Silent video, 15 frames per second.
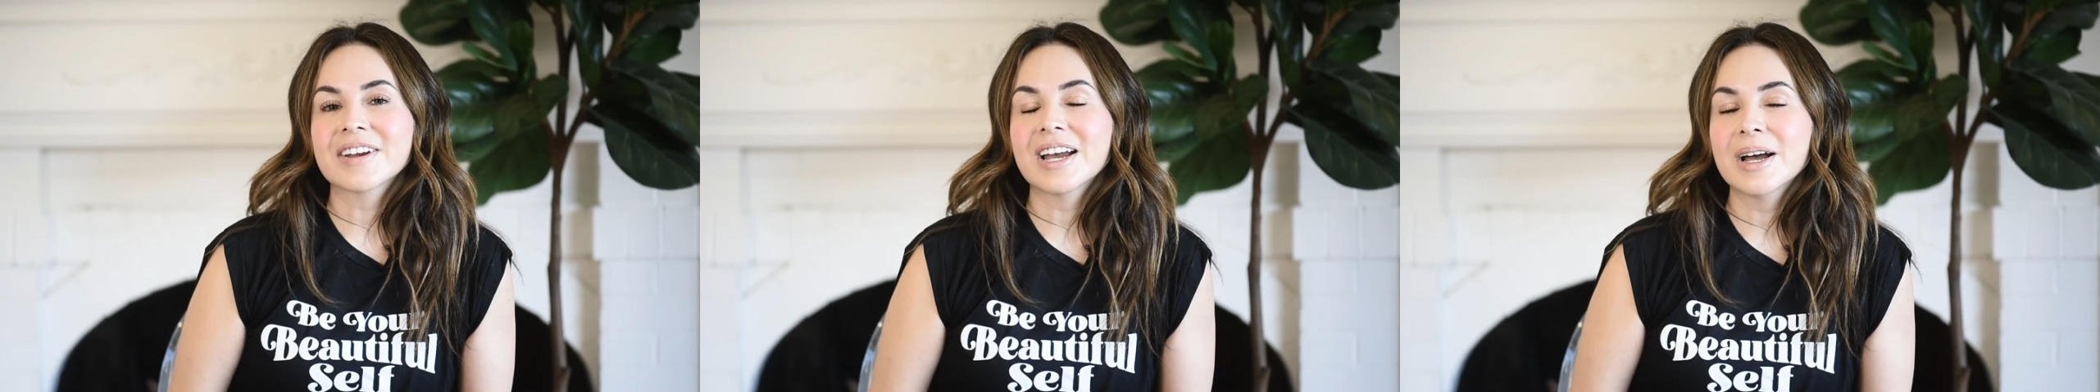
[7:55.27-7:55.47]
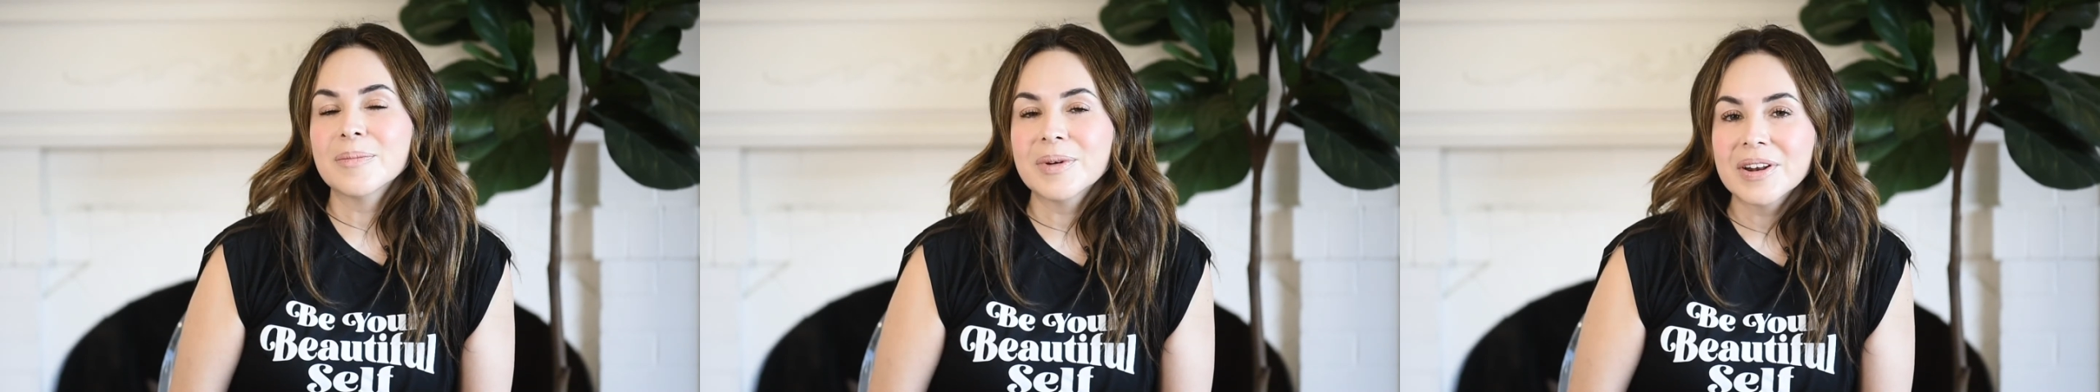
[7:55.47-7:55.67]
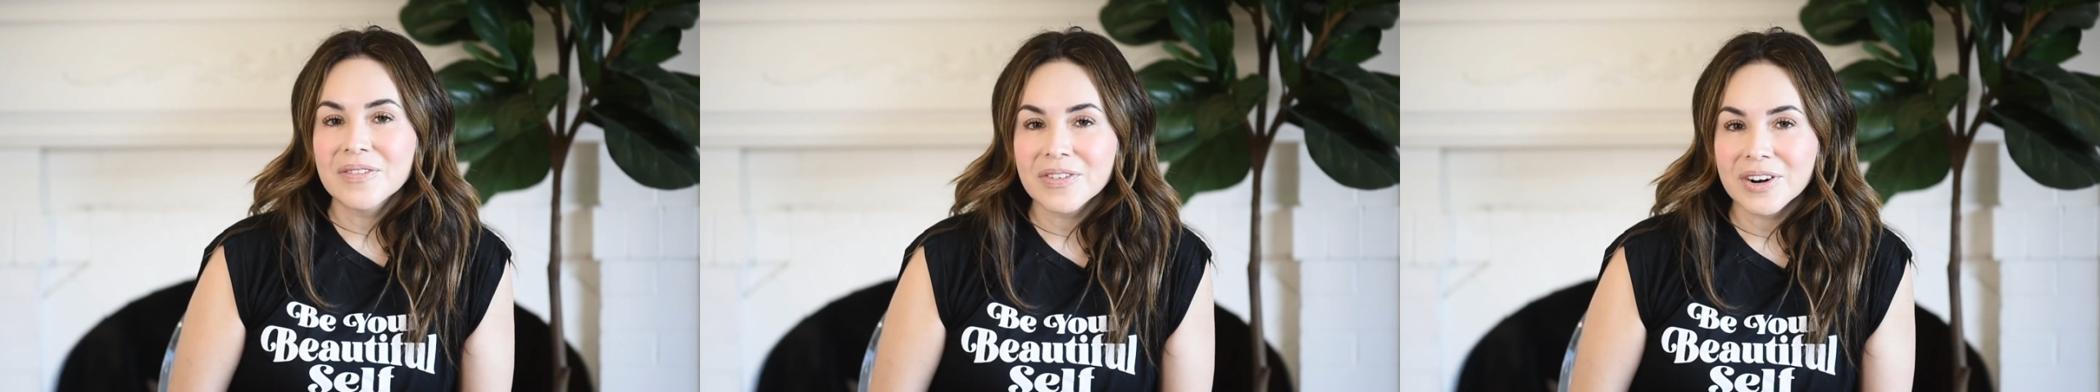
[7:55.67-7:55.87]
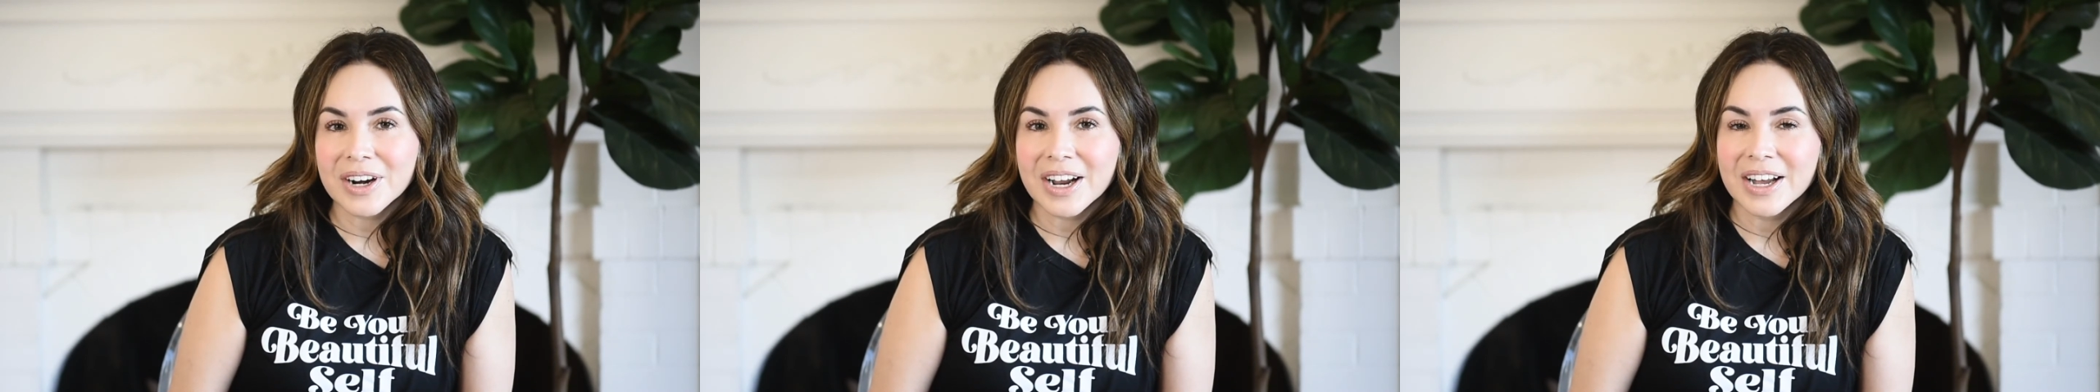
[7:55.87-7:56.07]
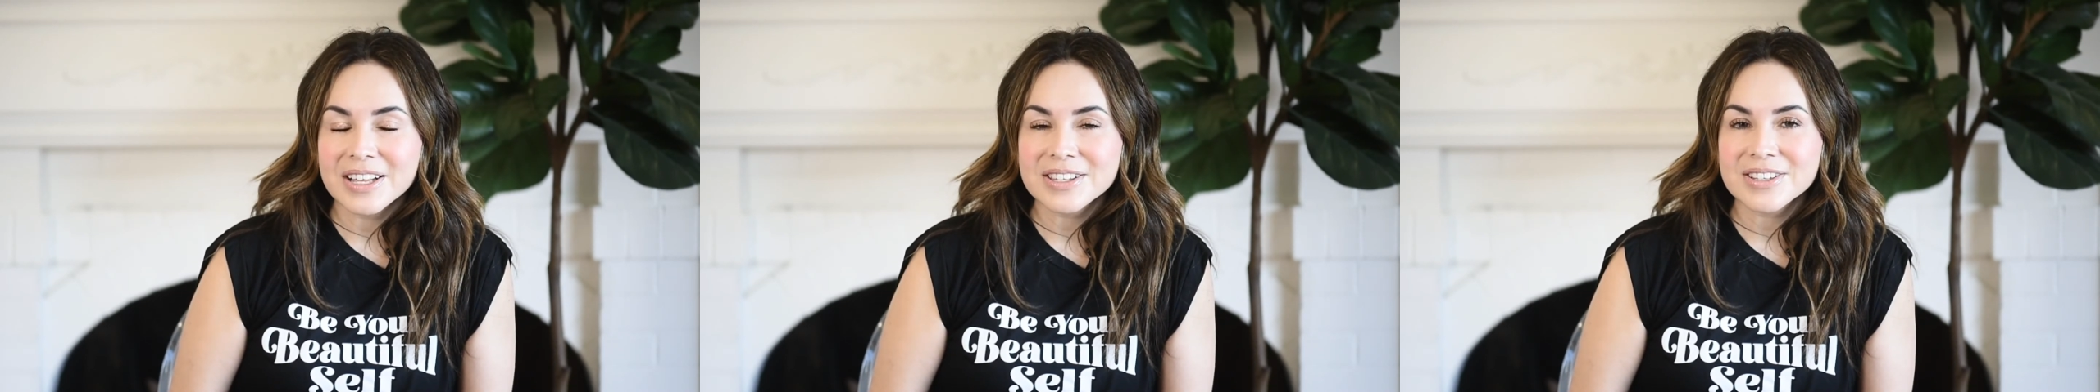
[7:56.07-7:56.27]
Come in for a
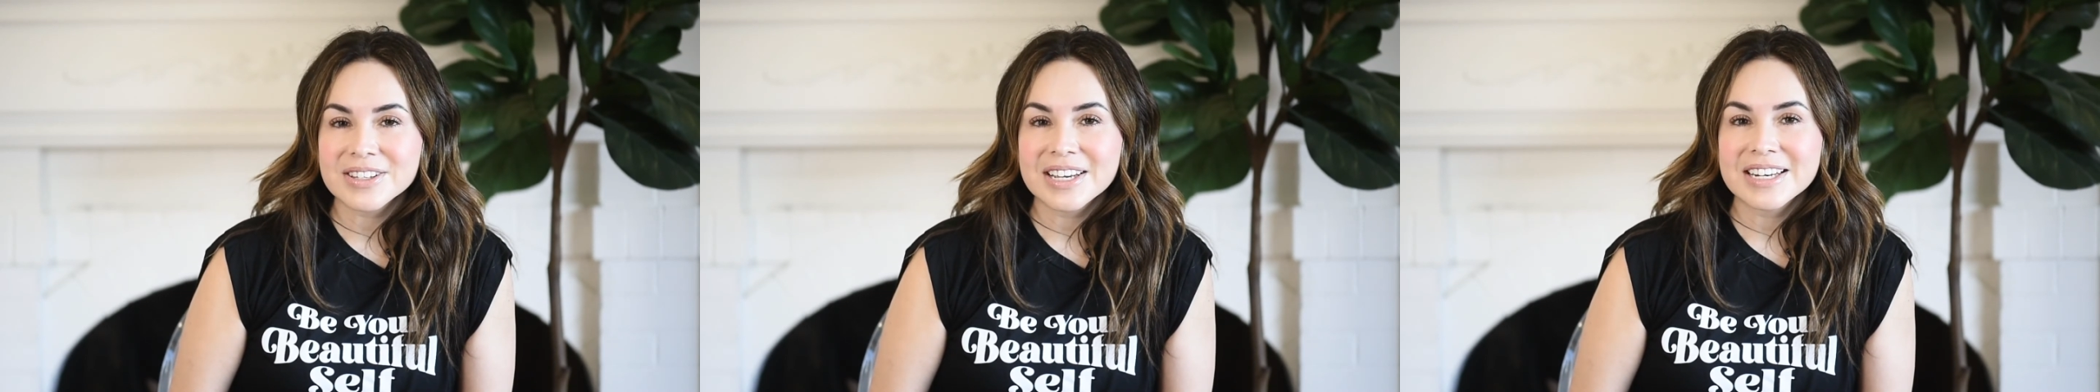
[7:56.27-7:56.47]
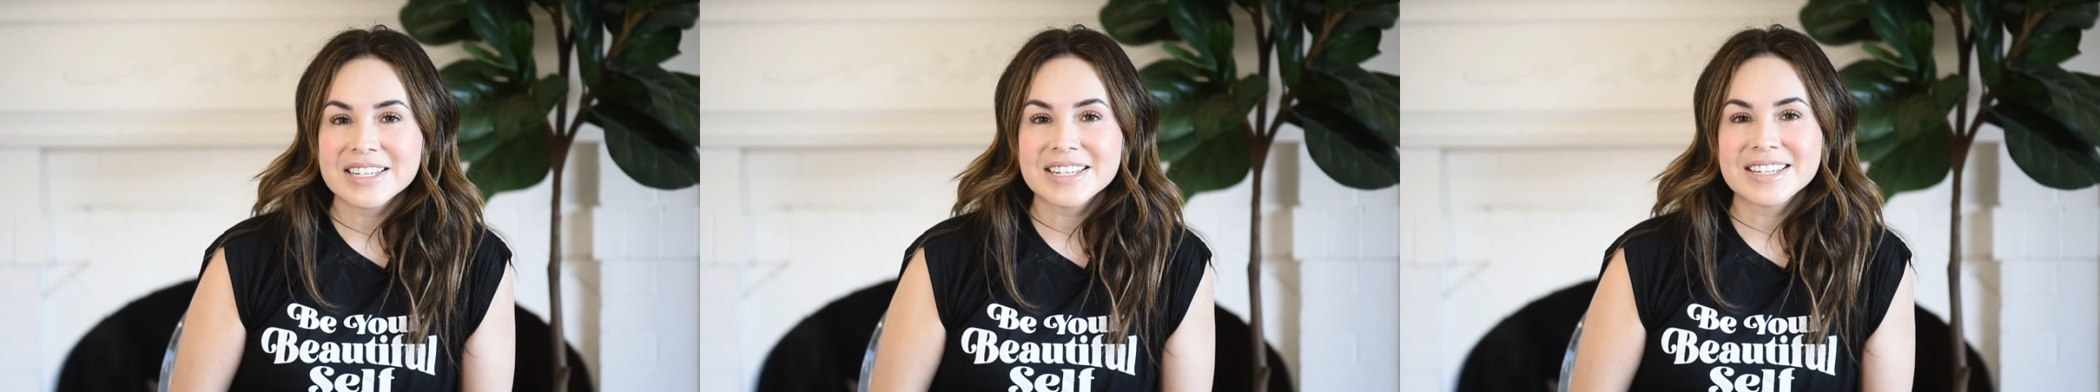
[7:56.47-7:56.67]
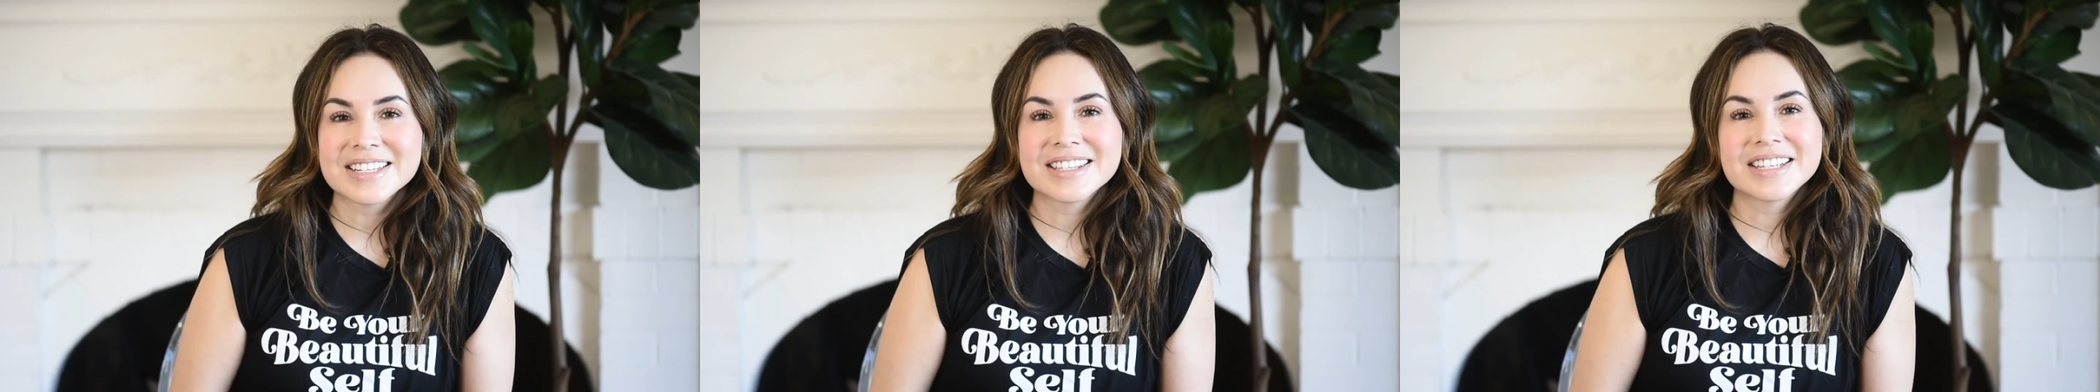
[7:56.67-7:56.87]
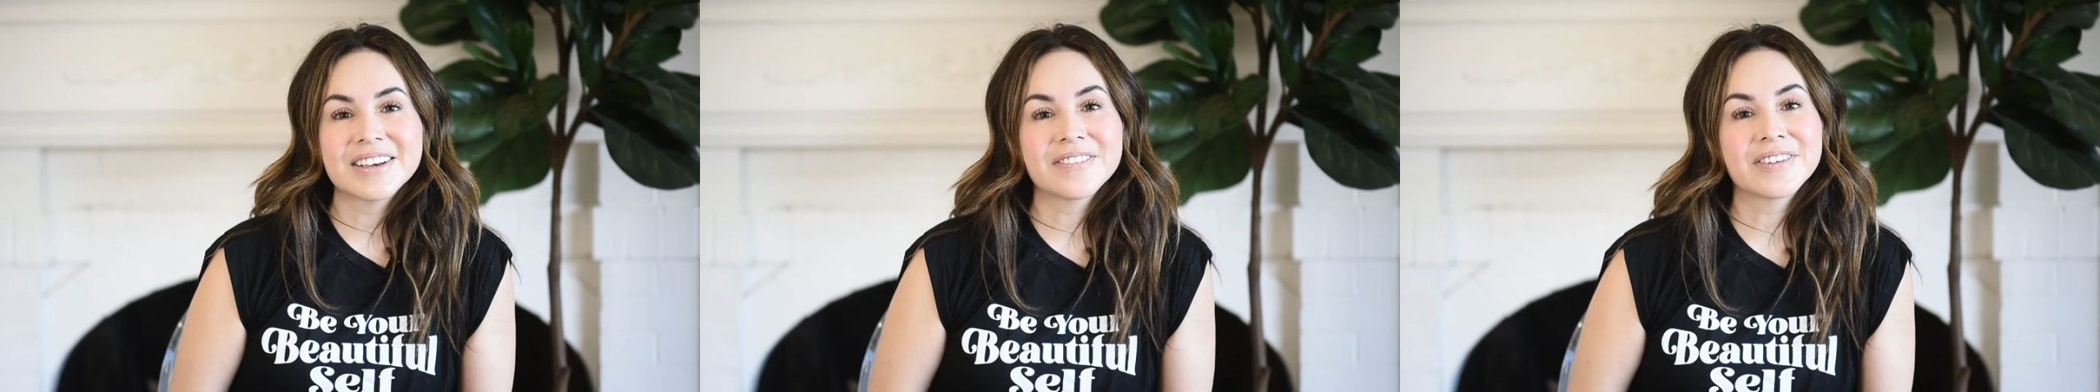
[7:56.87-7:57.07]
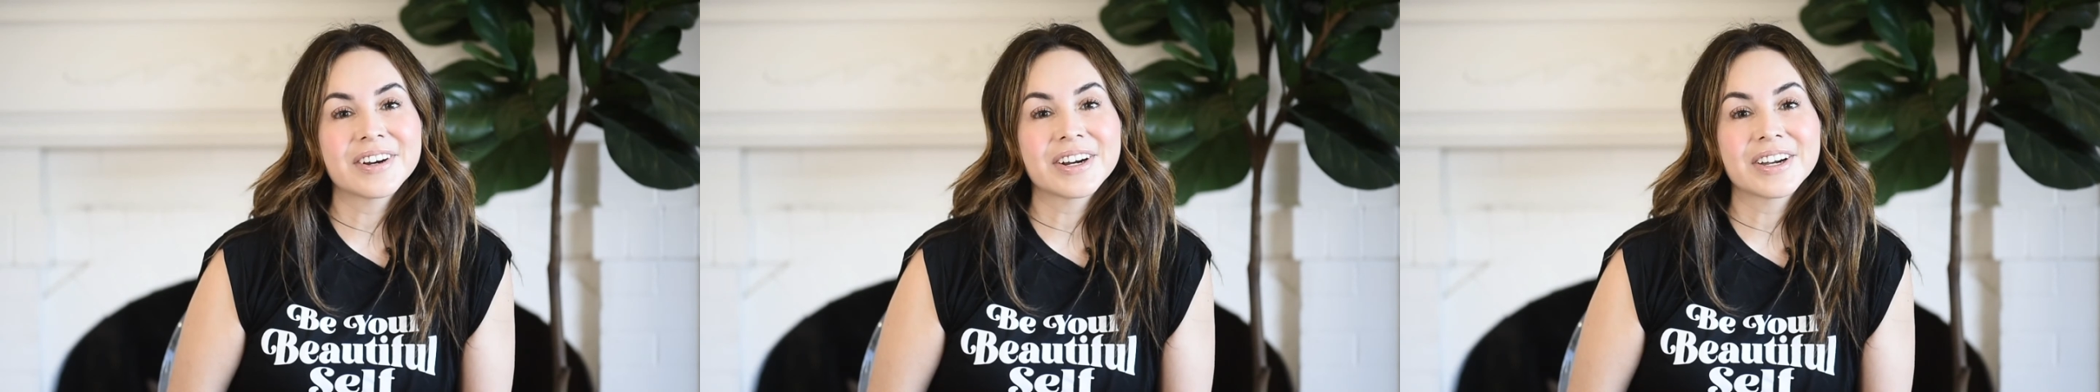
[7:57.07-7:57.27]
consultation to see if you're a